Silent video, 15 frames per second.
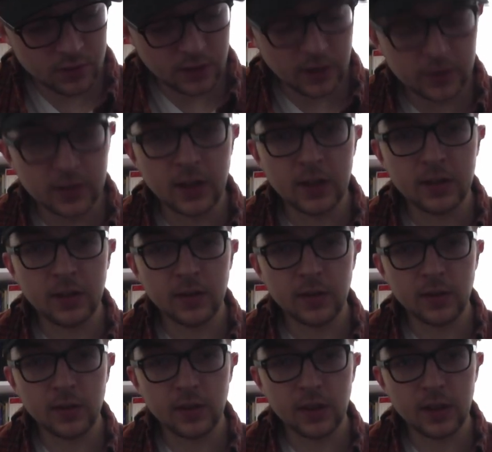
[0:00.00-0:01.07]
and then this
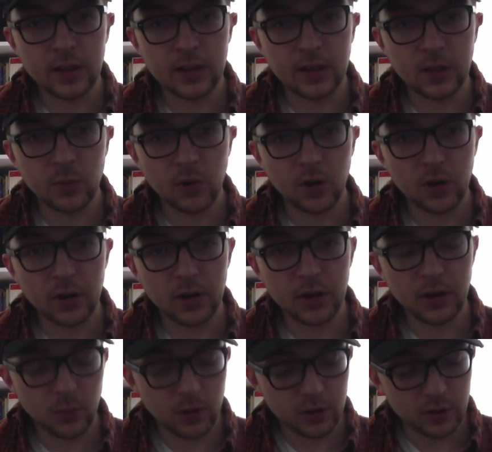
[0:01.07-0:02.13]
is the ending part
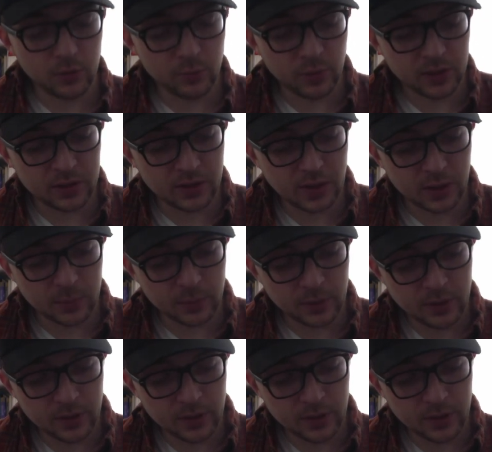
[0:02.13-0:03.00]
here where you bend up